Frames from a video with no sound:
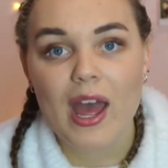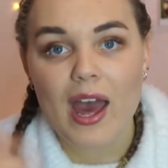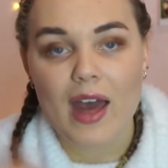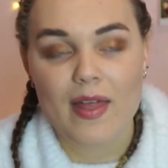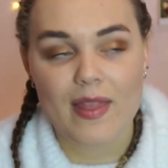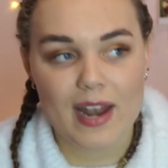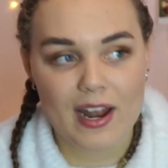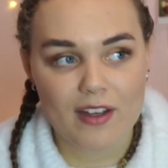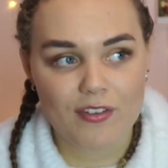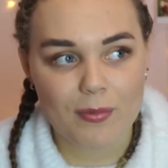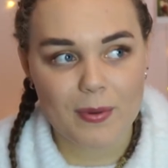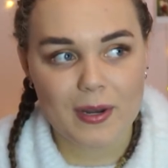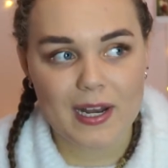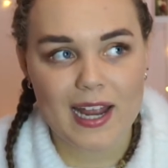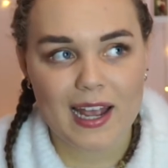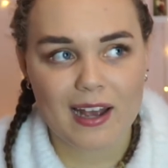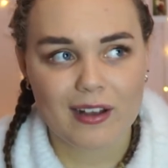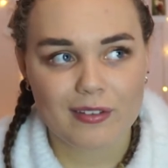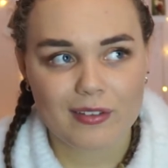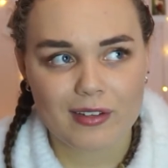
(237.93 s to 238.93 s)
and then everybody
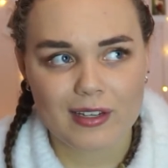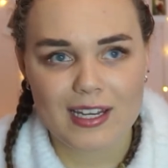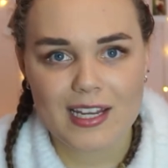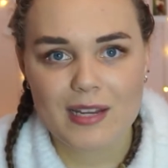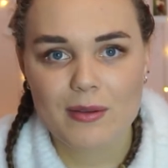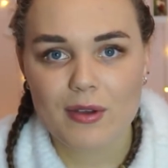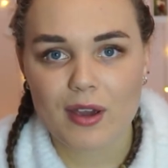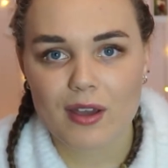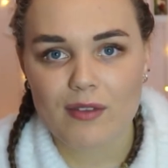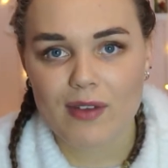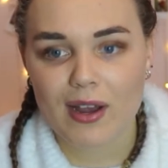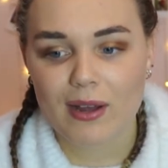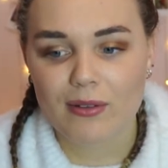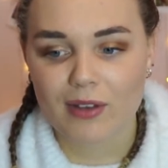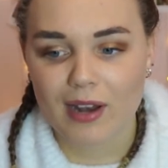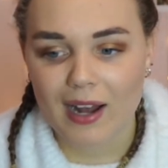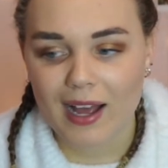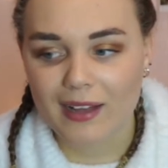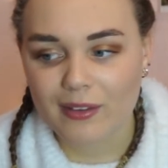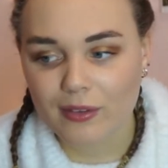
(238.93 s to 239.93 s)
has to keep going around
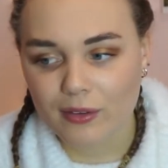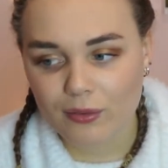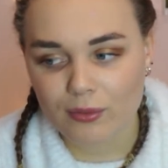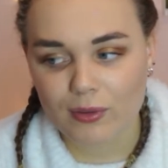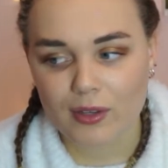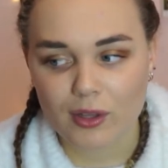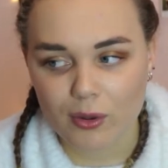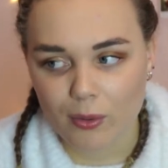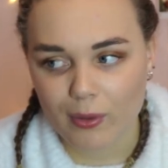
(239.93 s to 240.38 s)
and answering the